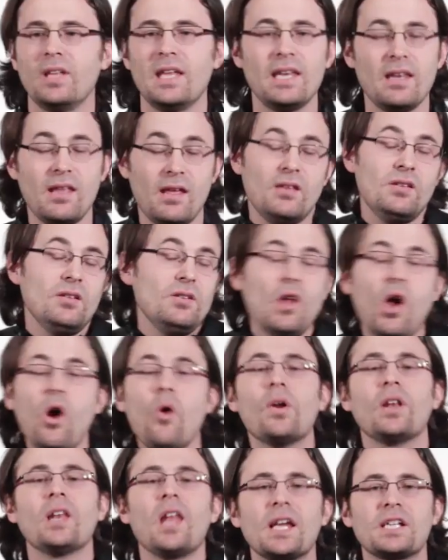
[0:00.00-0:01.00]
And no
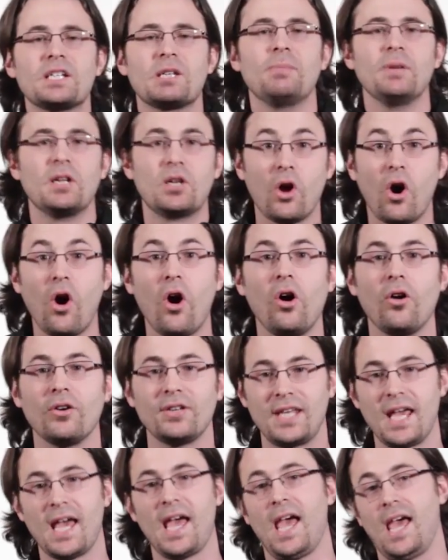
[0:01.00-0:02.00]
one likes to be called
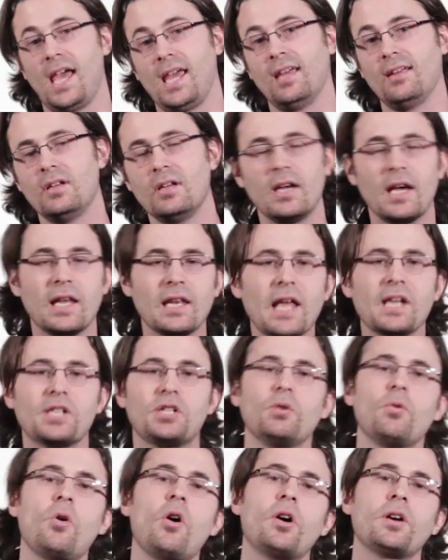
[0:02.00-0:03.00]
gay unless
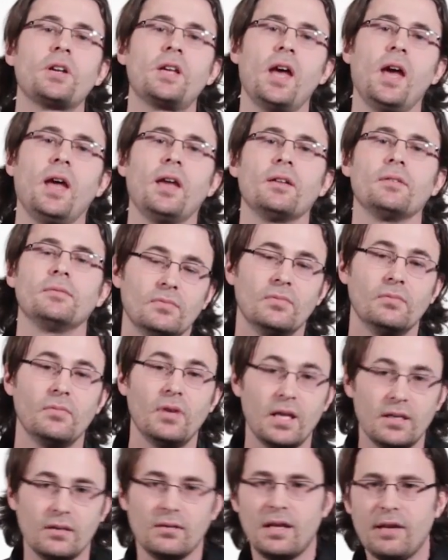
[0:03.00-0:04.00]
you are gay.
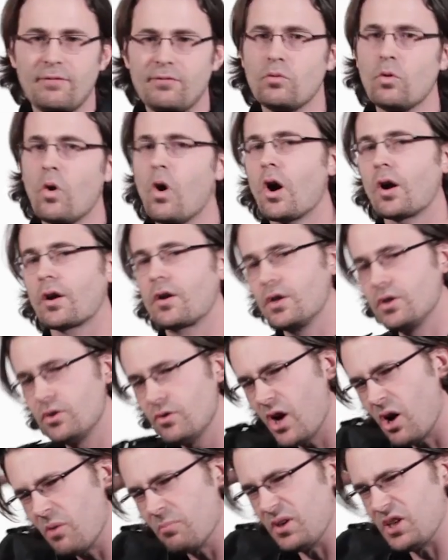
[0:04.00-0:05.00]
And if you are, could you
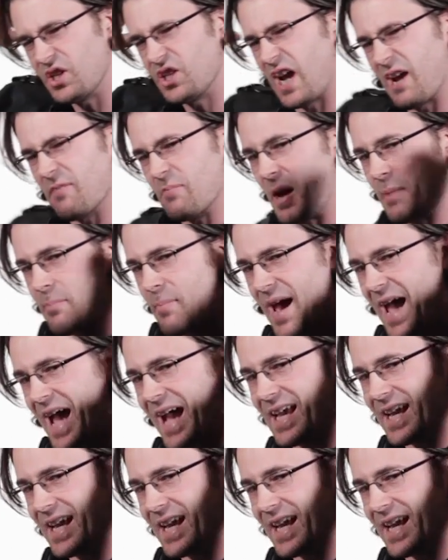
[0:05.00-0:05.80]
help me shave my back?